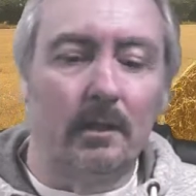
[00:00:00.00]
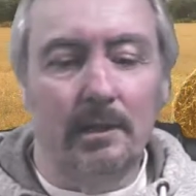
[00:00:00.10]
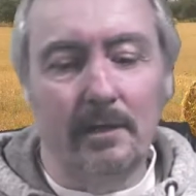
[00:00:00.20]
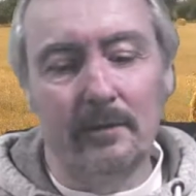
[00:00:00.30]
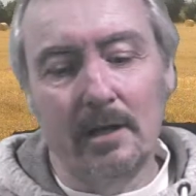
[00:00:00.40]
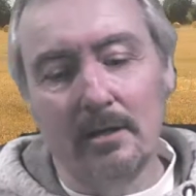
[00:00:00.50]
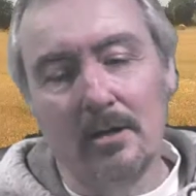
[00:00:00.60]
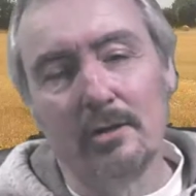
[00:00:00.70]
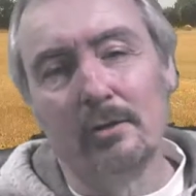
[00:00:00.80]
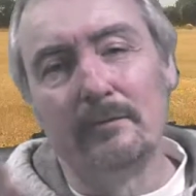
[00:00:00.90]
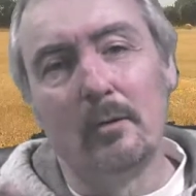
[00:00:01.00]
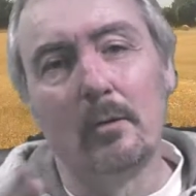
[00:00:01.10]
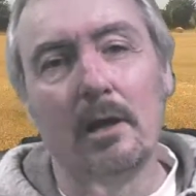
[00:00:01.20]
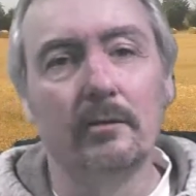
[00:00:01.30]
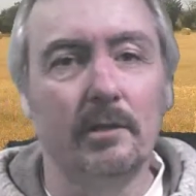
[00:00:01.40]
7, 8, 9, you got 4
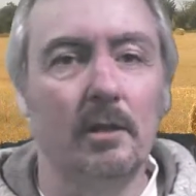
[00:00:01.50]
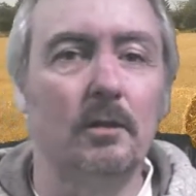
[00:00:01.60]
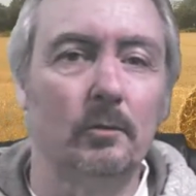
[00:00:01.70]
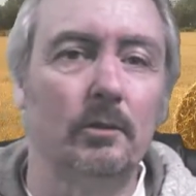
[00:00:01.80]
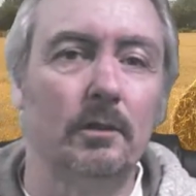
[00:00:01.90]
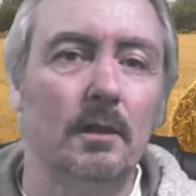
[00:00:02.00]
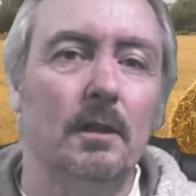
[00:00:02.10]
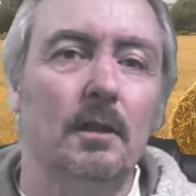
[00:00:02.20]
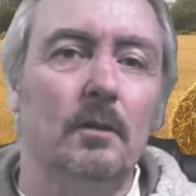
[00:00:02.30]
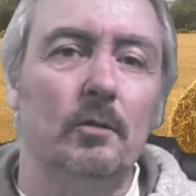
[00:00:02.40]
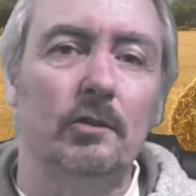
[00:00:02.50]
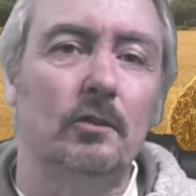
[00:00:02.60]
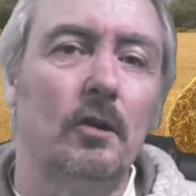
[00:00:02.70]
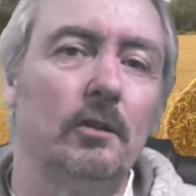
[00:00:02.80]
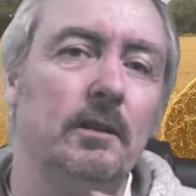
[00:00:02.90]
hours notice, which is good.
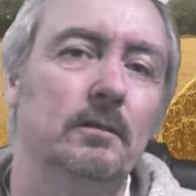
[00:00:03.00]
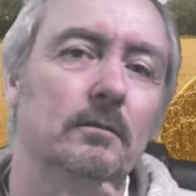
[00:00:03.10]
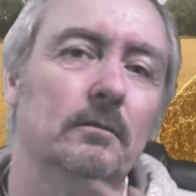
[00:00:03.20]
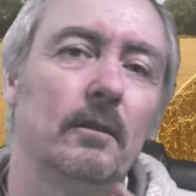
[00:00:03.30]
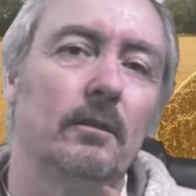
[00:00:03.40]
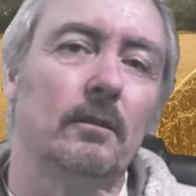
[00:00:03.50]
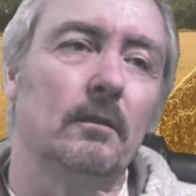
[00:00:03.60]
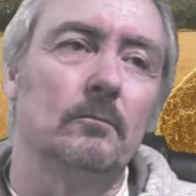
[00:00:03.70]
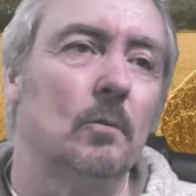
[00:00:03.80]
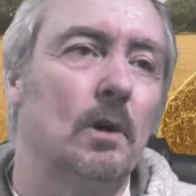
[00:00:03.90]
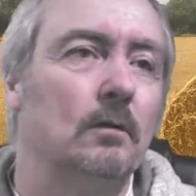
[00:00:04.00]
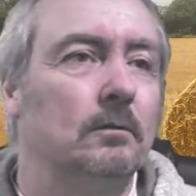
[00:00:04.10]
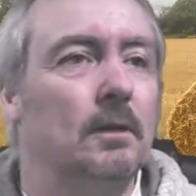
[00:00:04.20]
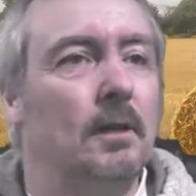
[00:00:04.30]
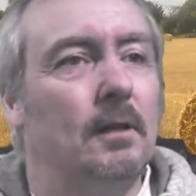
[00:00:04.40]
I didn't, well,
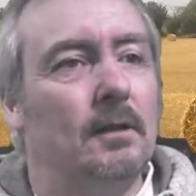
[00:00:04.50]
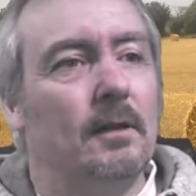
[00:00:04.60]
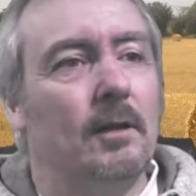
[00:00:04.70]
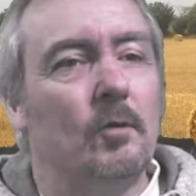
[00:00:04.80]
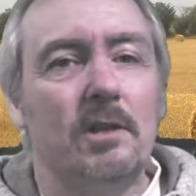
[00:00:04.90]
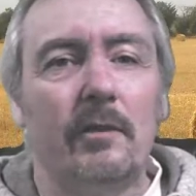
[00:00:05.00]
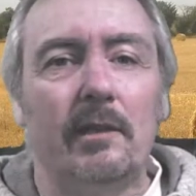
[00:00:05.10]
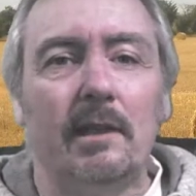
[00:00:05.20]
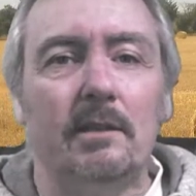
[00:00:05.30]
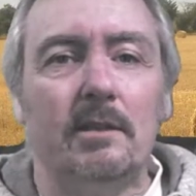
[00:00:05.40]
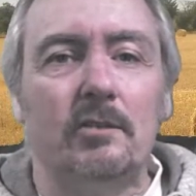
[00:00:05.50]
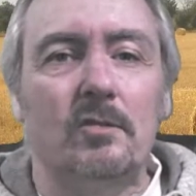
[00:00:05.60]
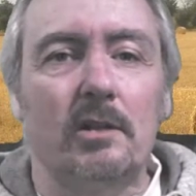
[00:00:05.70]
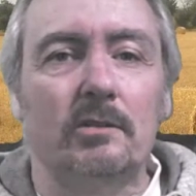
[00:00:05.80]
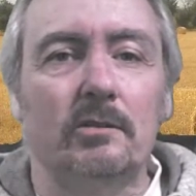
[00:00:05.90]
there's nothing in the
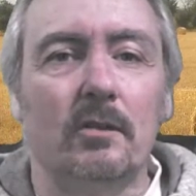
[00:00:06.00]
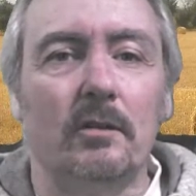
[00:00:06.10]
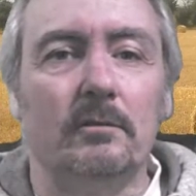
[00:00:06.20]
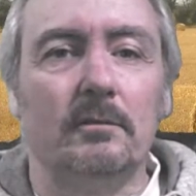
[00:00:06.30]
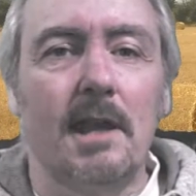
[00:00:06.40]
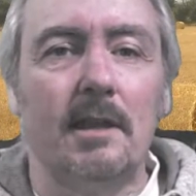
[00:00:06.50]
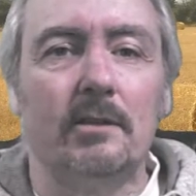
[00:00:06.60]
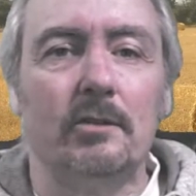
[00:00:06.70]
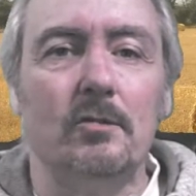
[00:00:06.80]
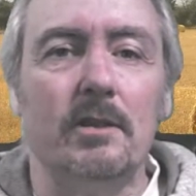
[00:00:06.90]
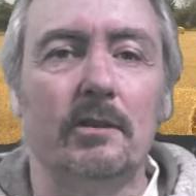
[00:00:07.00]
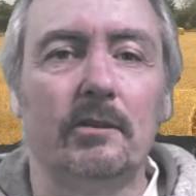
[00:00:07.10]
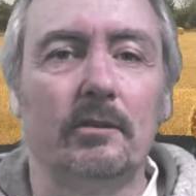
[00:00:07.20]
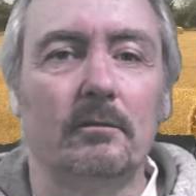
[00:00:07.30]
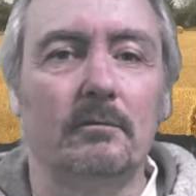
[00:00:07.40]
instructions on how to do
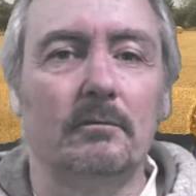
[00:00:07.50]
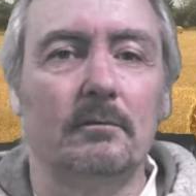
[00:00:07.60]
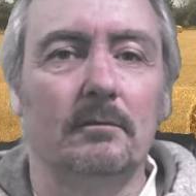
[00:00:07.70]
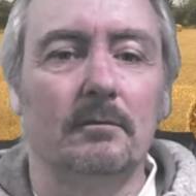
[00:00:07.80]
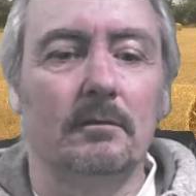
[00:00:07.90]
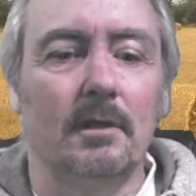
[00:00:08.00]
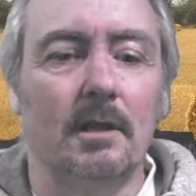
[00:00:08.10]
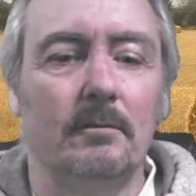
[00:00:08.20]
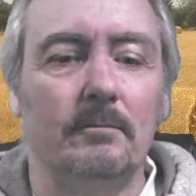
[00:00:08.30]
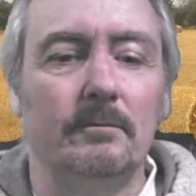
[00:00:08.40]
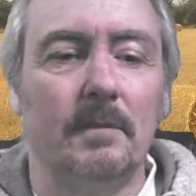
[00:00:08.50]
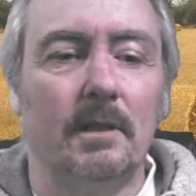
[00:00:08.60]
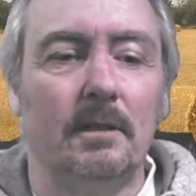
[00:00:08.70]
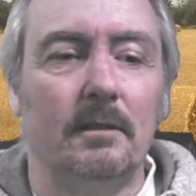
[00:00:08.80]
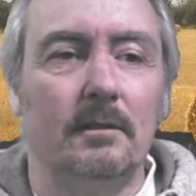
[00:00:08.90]
this
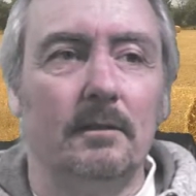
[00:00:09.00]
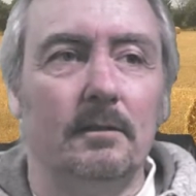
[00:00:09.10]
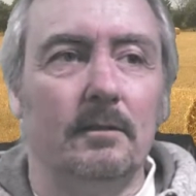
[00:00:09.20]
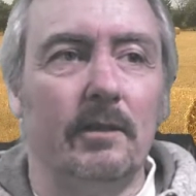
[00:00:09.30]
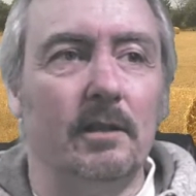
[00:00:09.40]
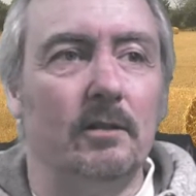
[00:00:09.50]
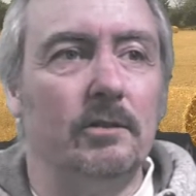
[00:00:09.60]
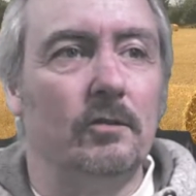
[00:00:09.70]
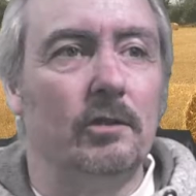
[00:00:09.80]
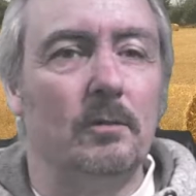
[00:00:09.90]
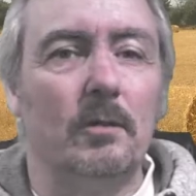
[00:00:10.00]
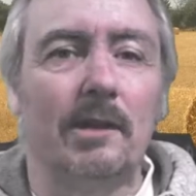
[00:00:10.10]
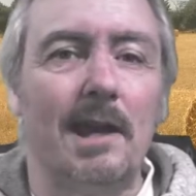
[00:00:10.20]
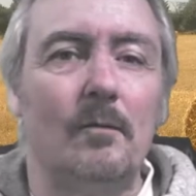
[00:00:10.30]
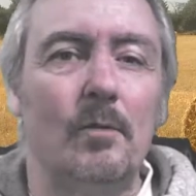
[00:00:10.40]
thing on YouTube. So
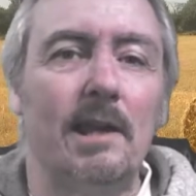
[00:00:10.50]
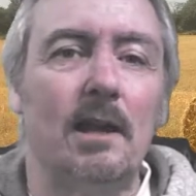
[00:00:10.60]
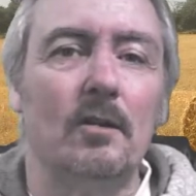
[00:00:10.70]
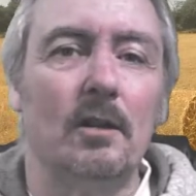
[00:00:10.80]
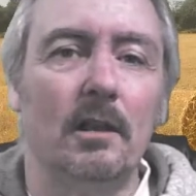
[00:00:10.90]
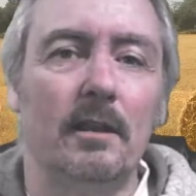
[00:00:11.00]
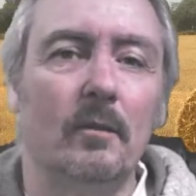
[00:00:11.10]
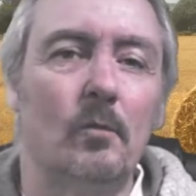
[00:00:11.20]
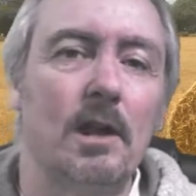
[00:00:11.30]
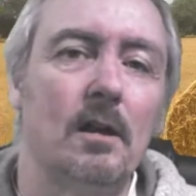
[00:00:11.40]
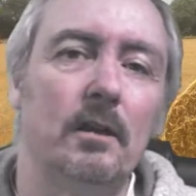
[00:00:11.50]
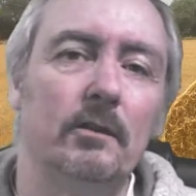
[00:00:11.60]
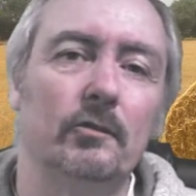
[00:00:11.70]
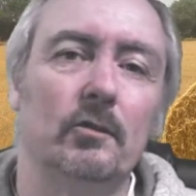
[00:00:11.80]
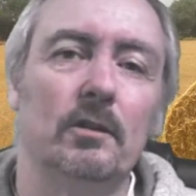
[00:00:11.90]
it went out earlier. The way I
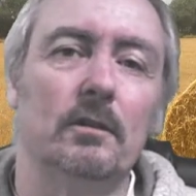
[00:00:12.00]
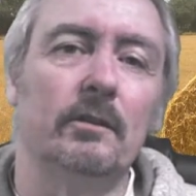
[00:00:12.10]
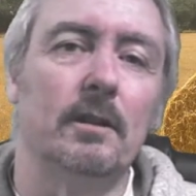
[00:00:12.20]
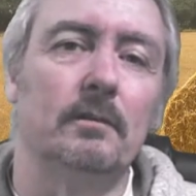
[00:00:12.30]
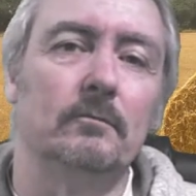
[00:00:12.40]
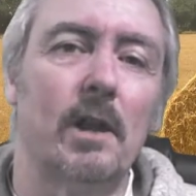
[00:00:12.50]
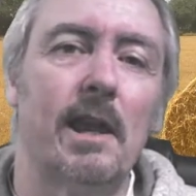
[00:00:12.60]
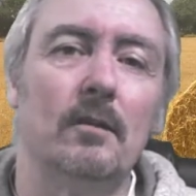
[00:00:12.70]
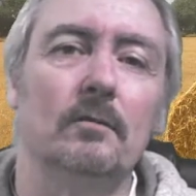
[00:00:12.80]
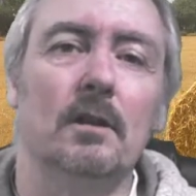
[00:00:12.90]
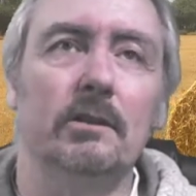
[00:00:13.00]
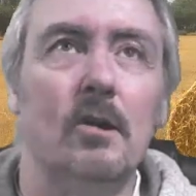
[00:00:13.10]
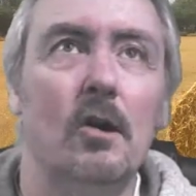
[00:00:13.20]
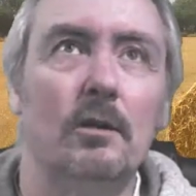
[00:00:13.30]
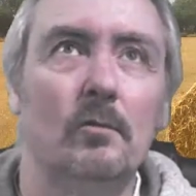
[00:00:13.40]
understood it is it went out at
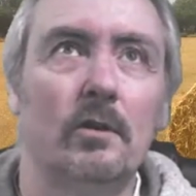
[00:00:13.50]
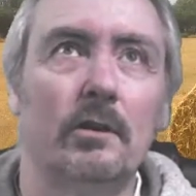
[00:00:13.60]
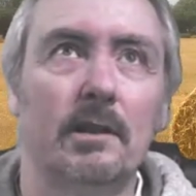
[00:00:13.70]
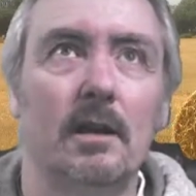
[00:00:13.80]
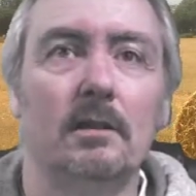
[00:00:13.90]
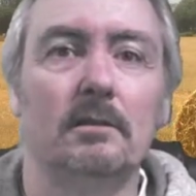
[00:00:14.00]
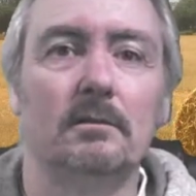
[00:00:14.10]
9 when I started